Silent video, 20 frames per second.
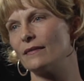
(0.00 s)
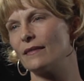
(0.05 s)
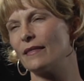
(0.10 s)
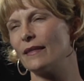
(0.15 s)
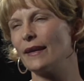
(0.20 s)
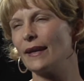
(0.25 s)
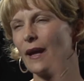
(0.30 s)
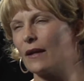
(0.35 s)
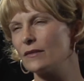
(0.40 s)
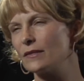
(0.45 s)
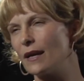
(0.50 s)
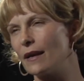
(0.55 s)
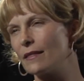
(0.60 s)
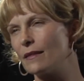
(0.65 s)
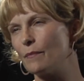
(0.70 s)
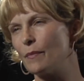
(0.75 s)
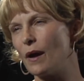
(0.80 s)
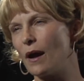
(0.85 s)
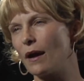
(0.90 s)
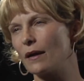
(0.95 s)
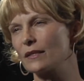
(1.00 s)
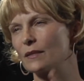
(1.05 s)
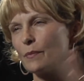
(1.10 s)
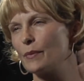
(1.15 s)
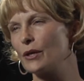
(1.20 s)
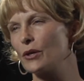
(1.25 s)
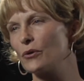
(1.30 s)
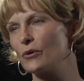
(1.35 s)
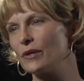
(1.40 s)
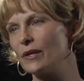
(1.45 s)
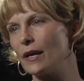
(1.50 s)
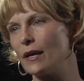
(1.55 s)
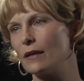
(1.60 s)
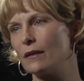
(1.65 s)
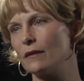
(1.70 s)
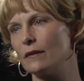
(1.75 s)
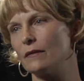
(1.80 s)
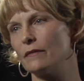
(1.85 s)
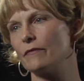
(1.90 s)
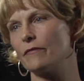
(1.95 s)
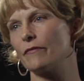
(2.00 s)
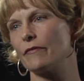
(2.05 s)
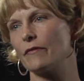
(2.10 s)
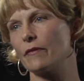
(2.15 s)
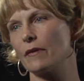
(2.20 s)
think outside the box, be creative,